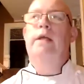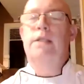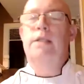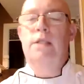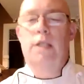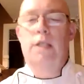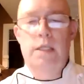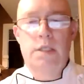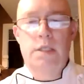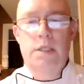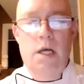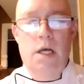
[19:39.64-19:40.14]

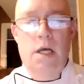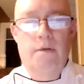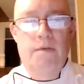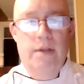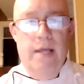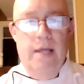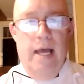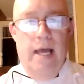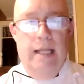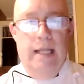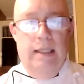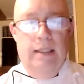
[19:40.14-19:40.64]
let's
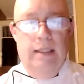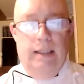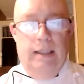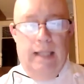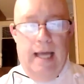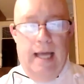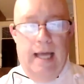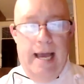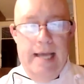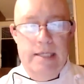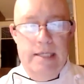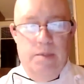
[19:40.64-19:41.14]
cover that
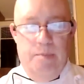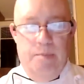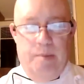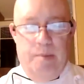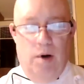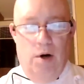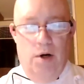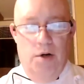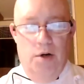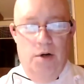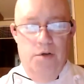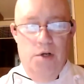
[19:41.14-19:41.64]
last
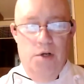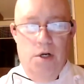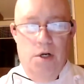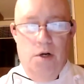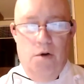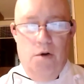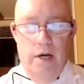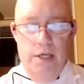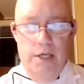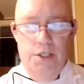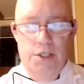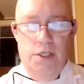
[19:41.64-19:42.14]
part of your
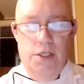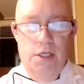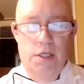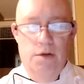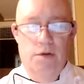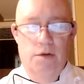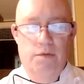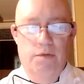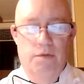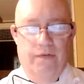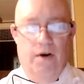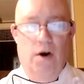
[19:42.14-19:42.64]

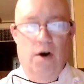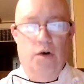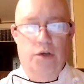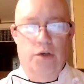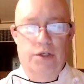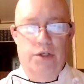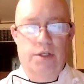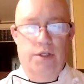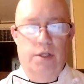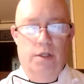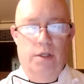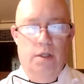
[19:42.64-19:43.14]
first.